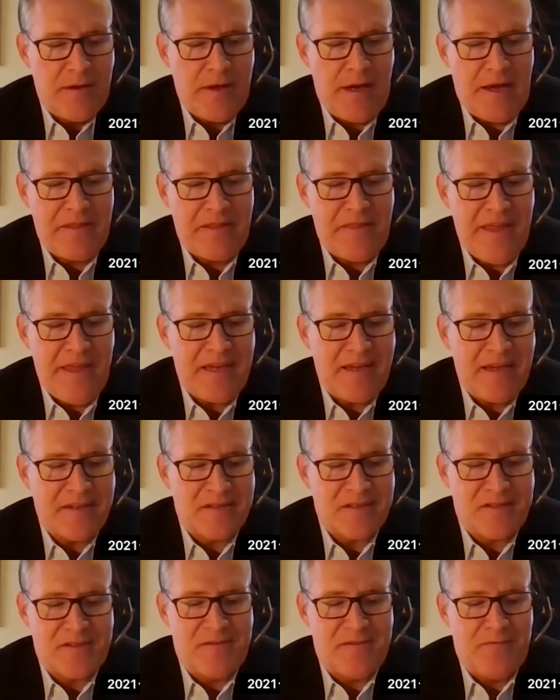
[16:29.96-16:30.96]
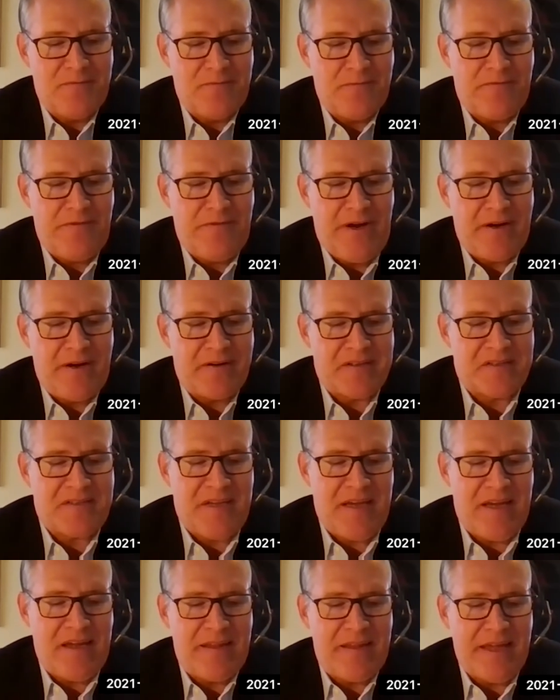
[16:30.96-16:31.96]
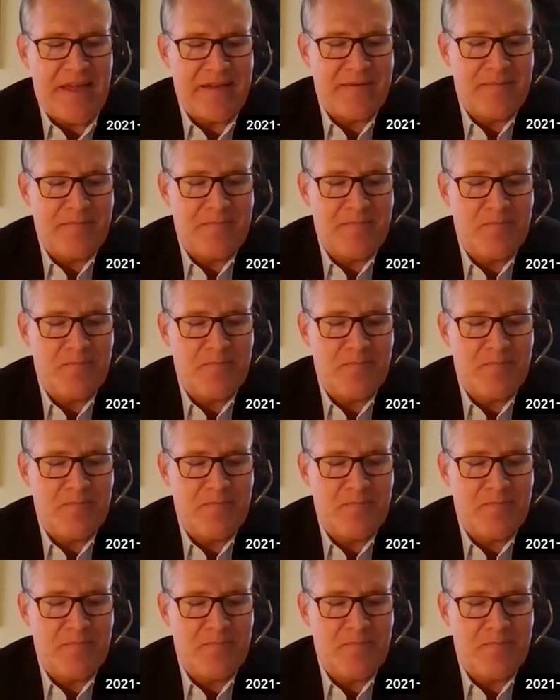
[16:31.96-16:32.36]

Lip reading: I think it's fair to say that